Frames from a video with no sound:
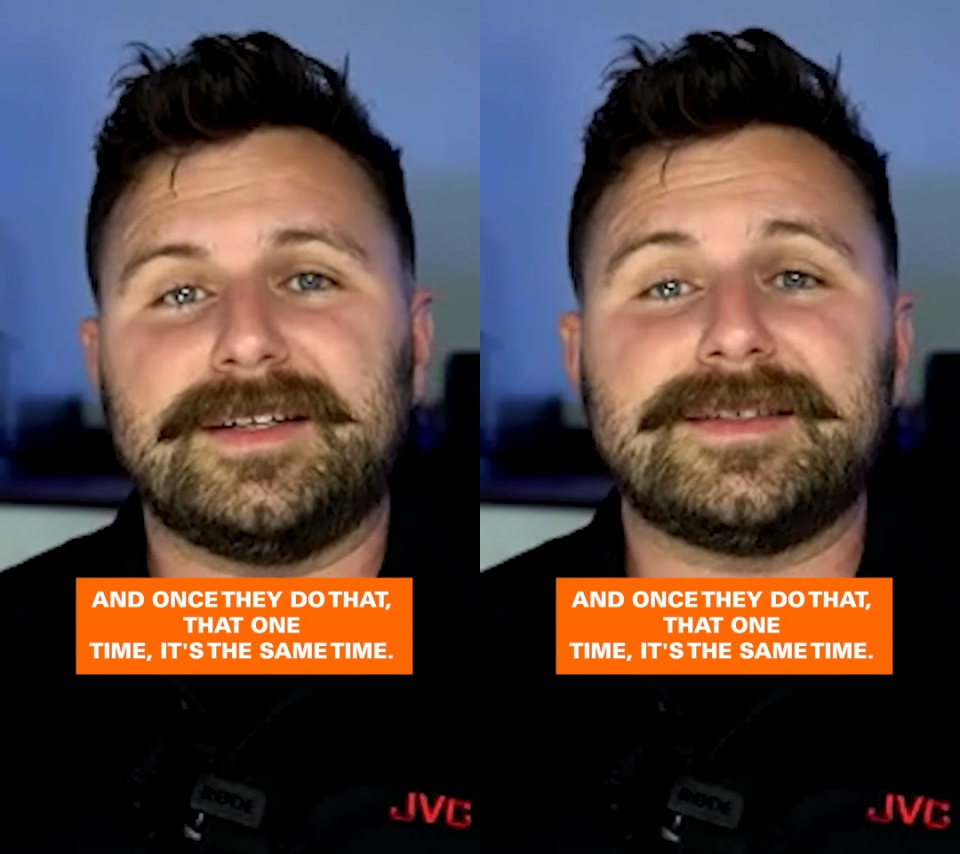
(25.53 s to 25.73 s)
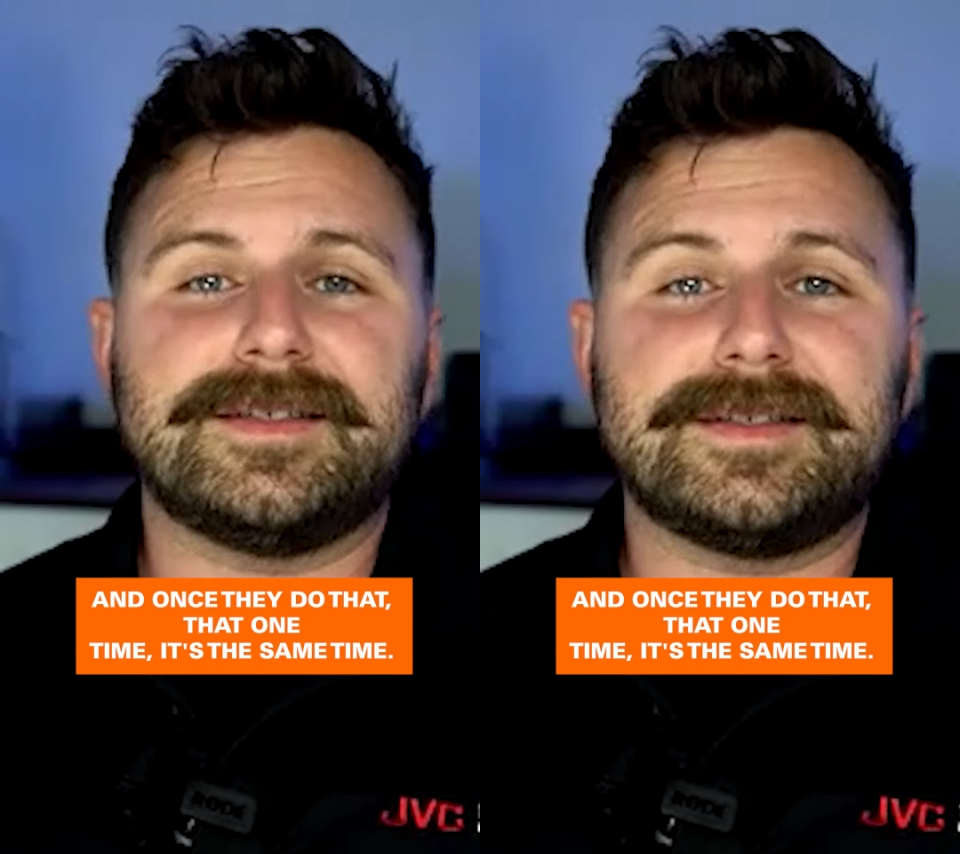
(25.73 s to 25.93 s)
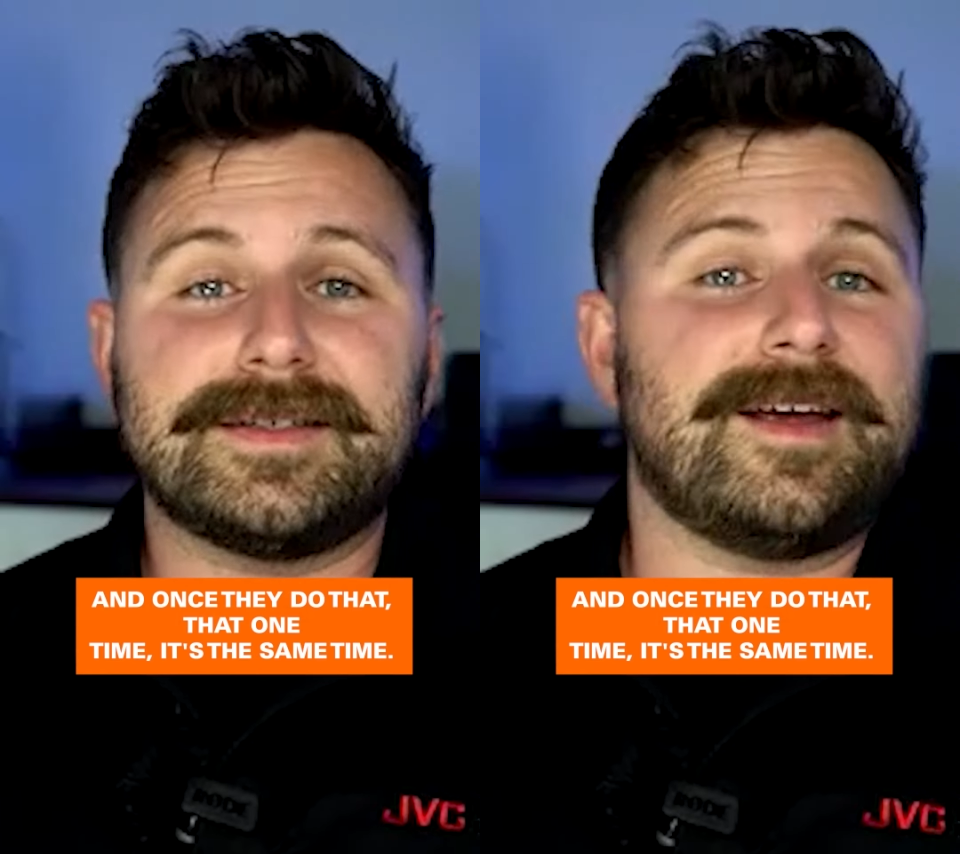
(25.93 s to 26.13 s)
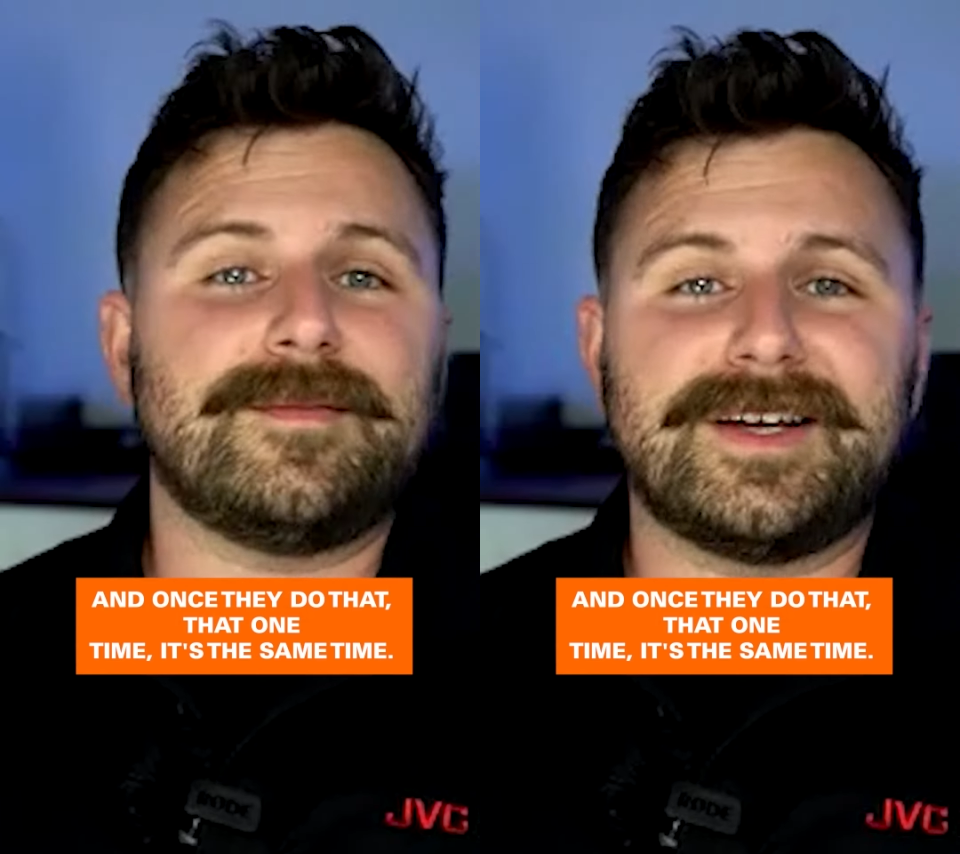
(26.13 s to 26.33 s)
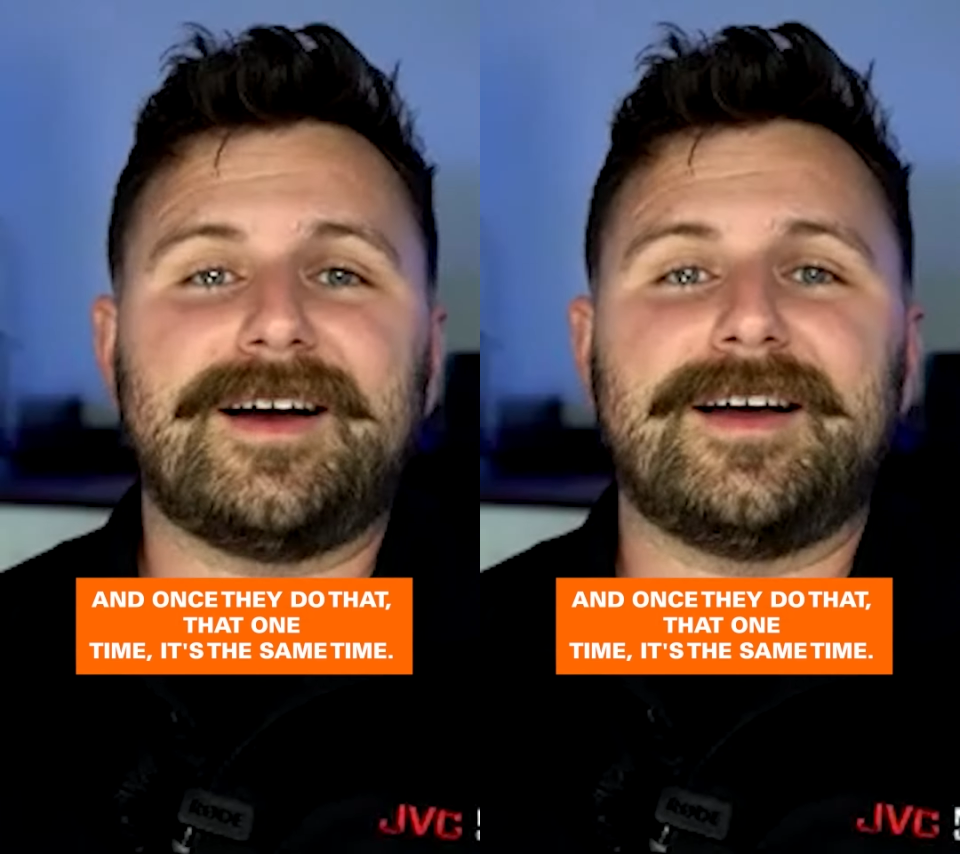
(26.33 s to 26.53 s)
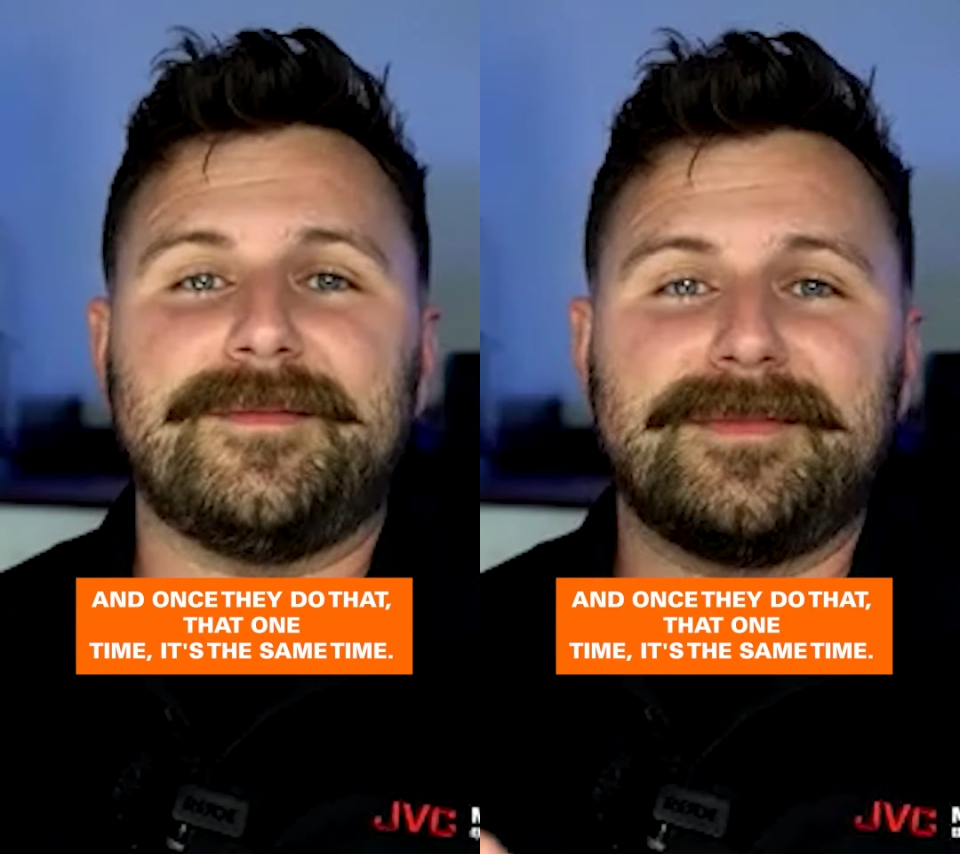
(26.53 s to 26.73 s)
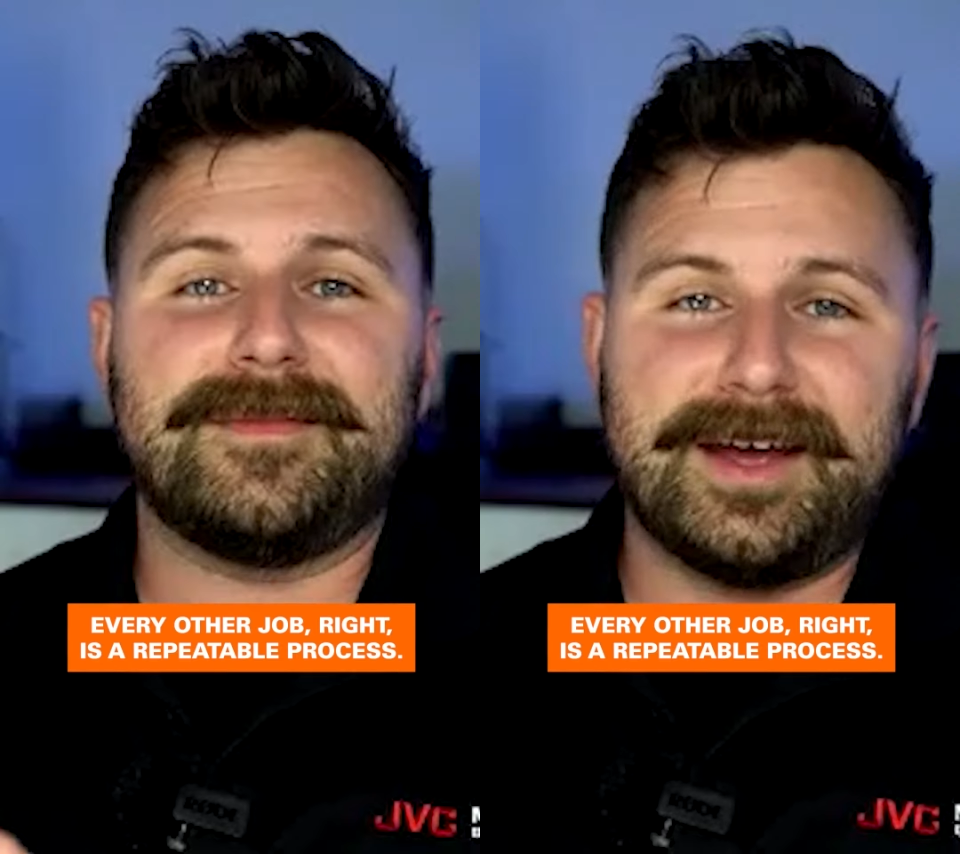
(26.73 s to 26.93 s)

it's the same time